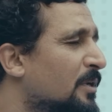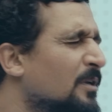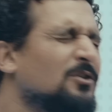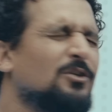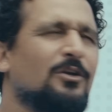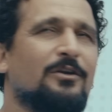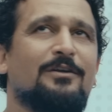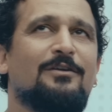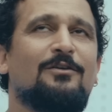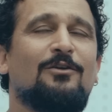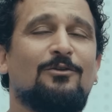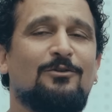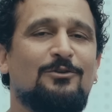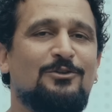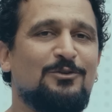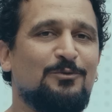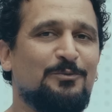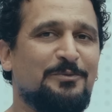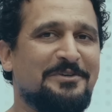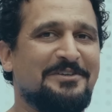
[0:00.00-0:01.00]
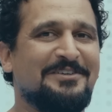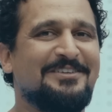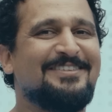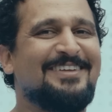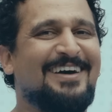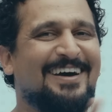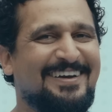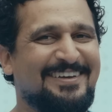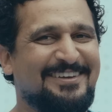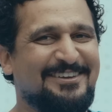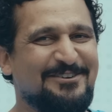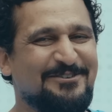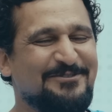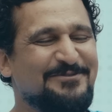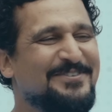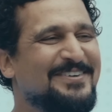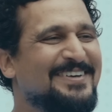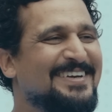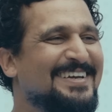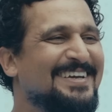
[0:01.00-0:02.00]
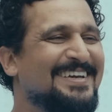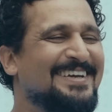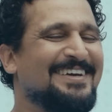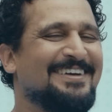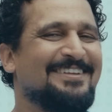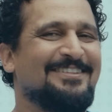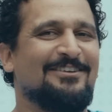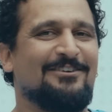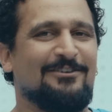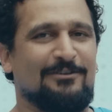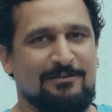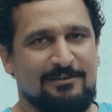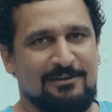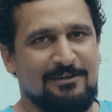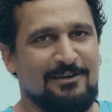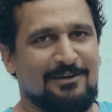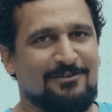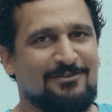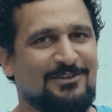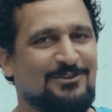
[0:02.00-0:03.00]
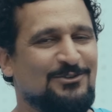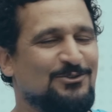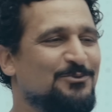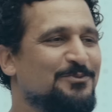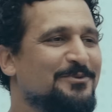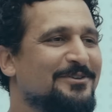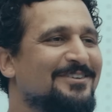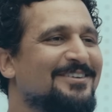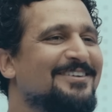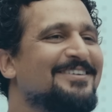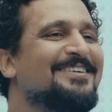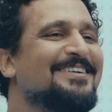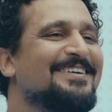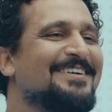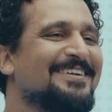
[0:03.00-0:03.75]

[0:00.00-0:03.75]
Sorry, not the Jupiter, the iQube, the electric Jupiter.